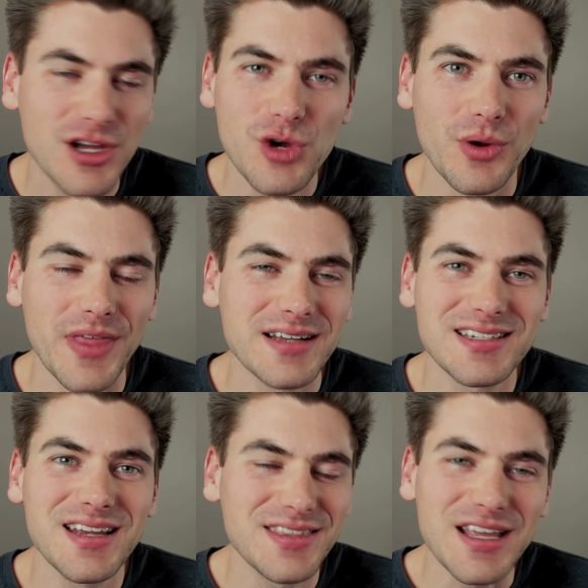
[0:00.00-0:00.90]
With that
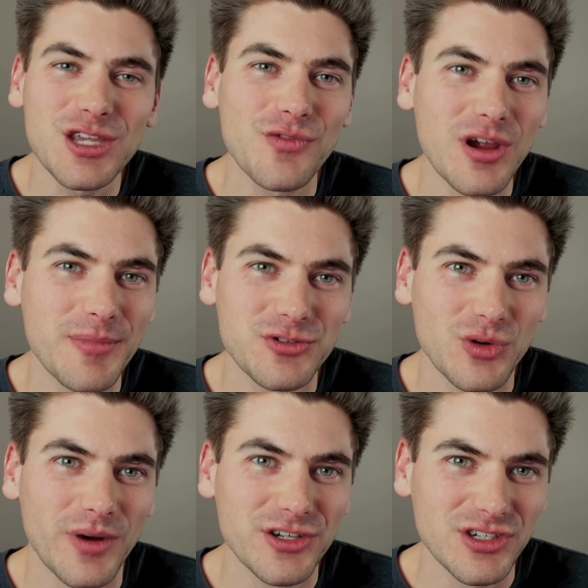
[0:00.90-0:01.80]
said, thank you very much for
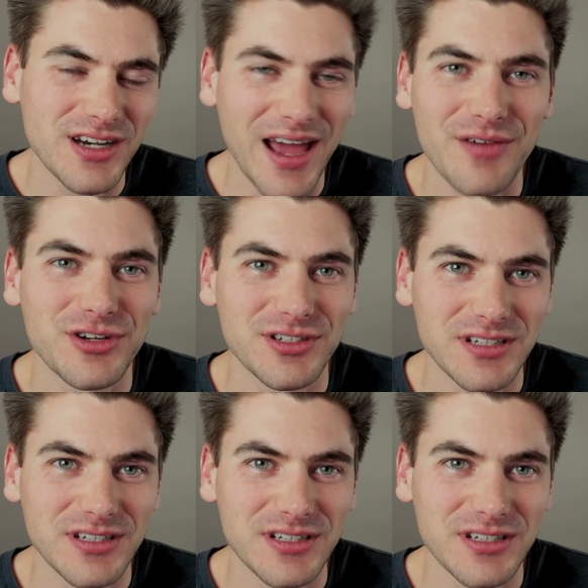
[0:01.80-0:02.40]
watching and have a good